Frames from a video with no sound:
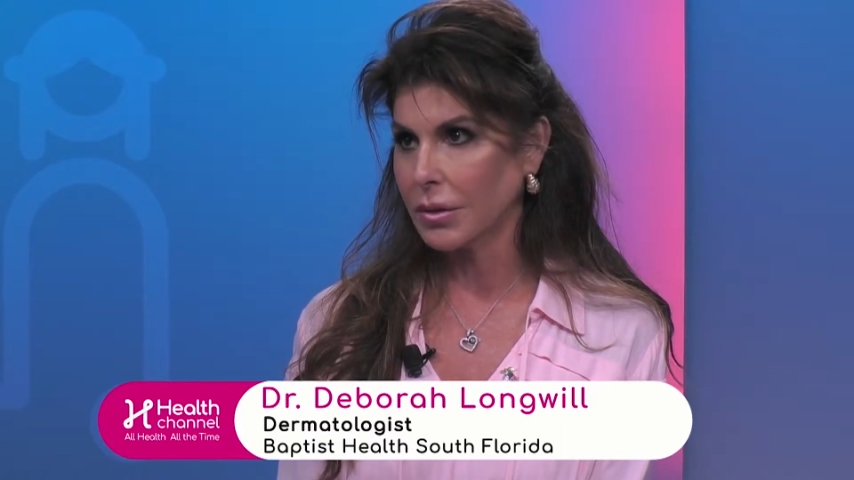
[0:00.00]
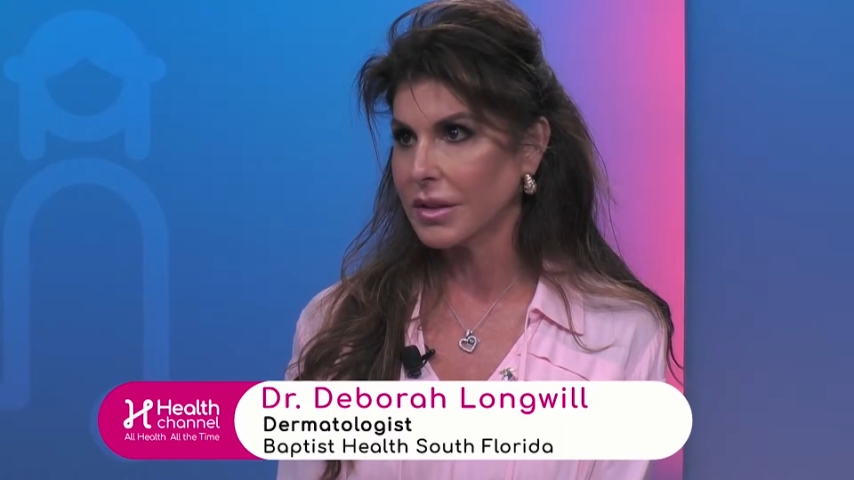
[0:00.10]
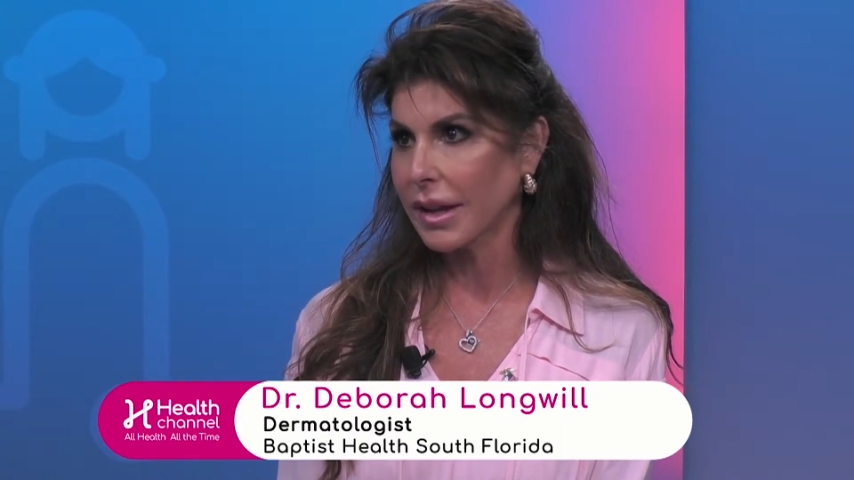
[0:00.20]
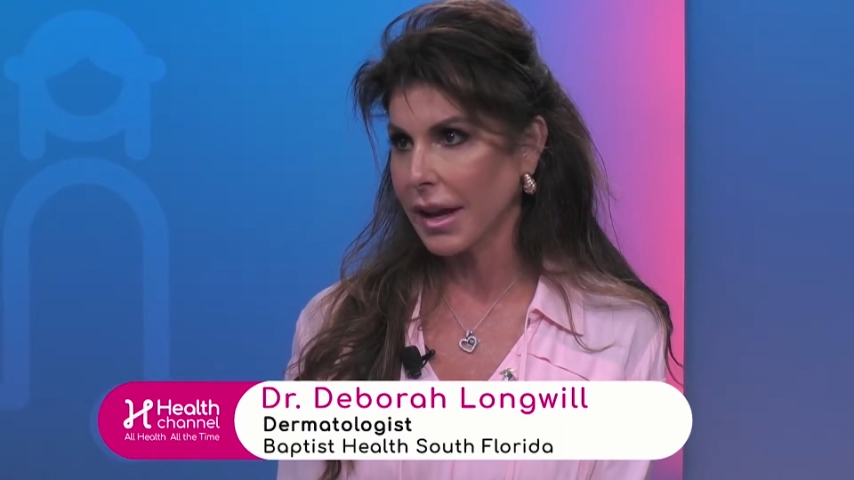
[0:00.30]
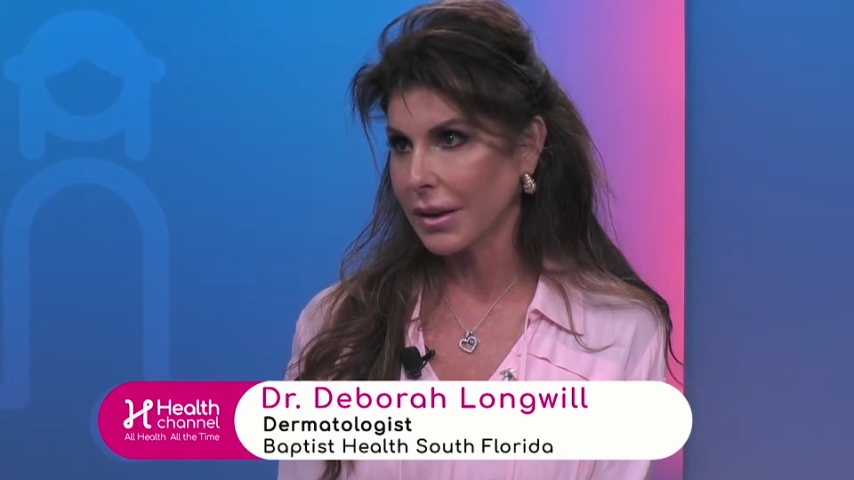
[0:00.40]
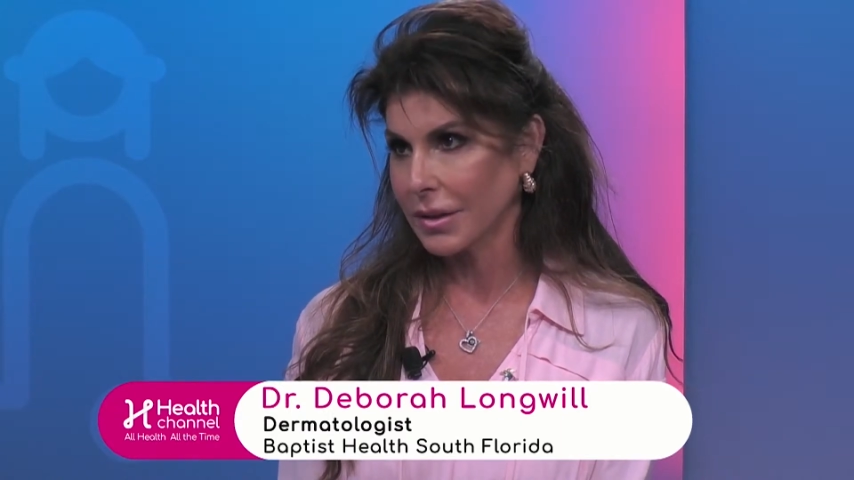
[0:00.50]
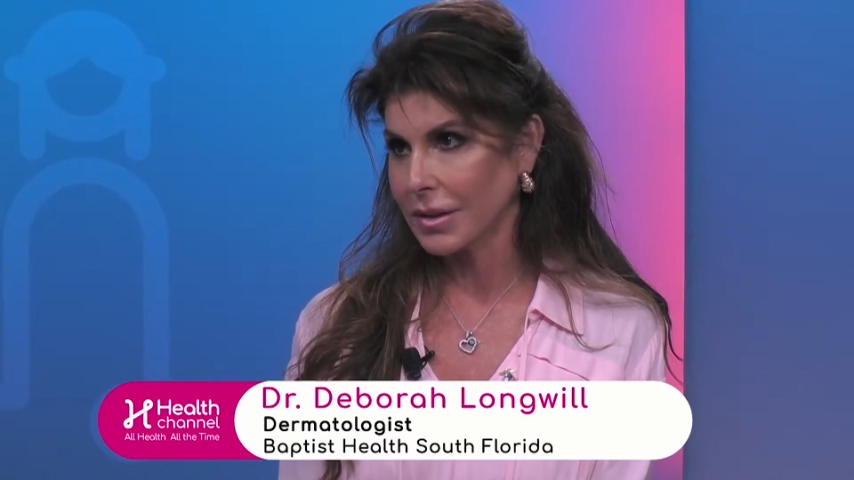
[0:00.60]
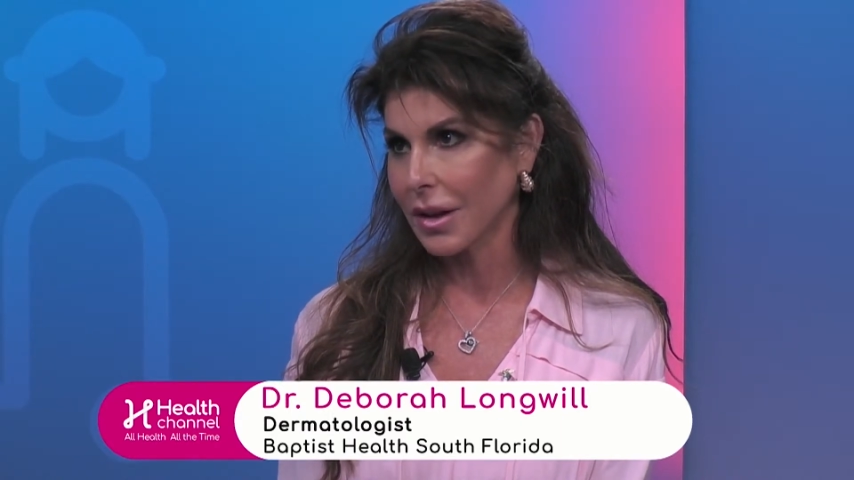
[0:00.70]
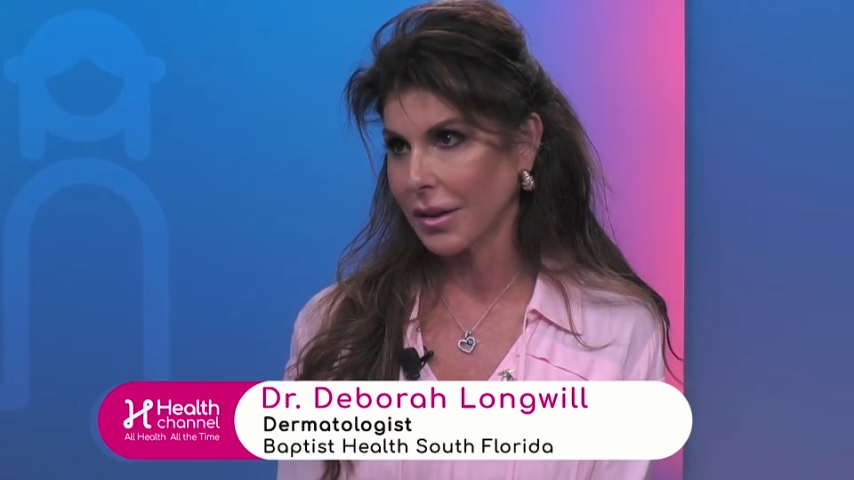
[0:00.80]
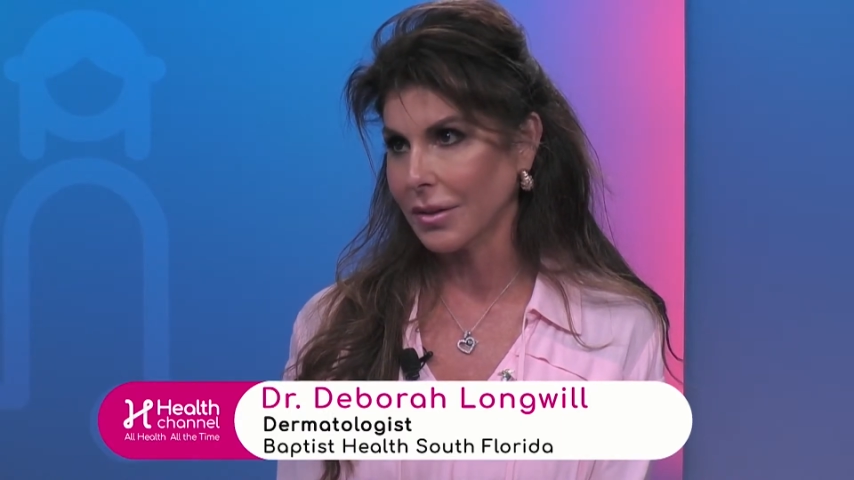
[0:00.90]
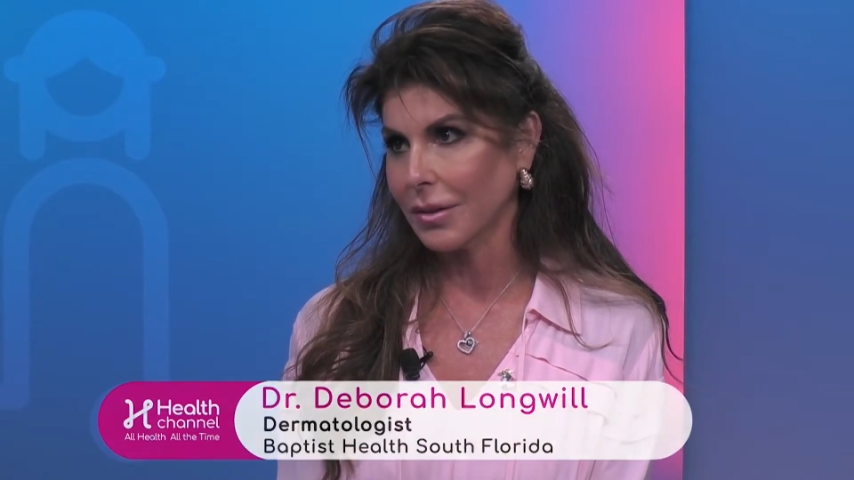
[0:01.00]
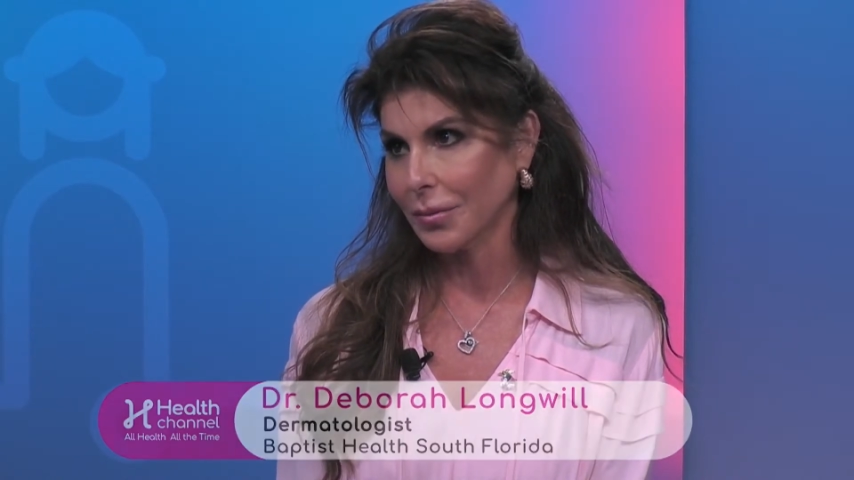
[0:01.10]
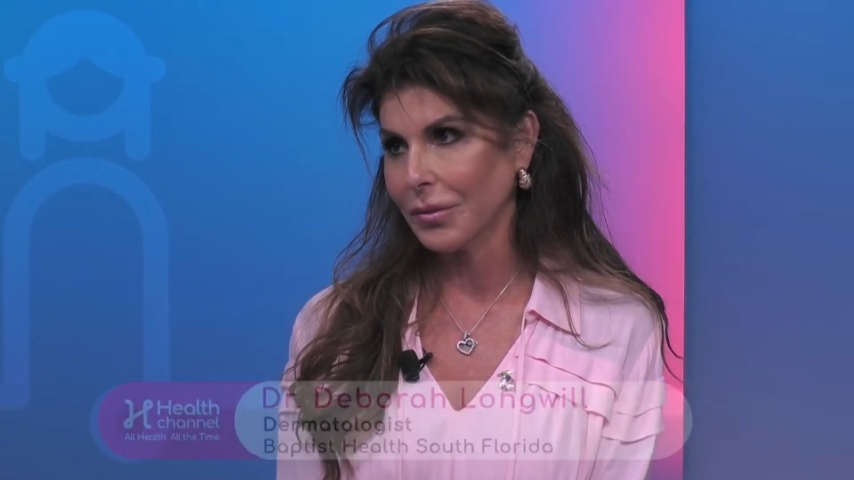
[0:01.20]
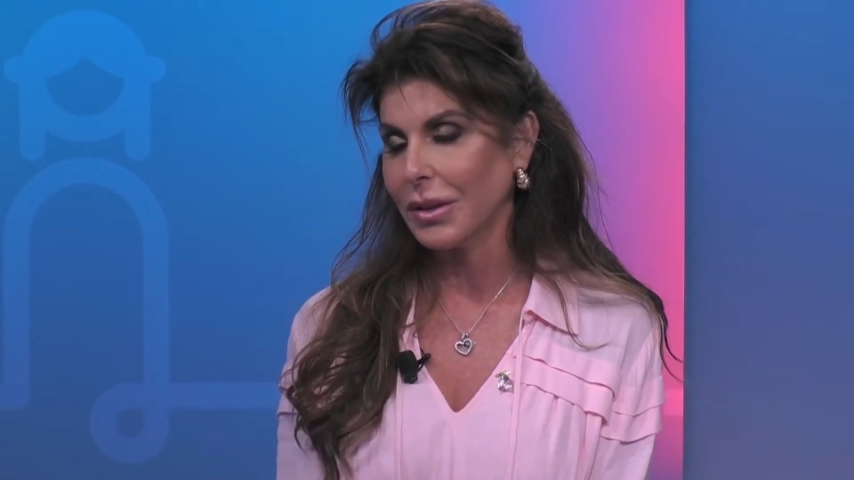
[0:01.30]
staying out of the sun. Right.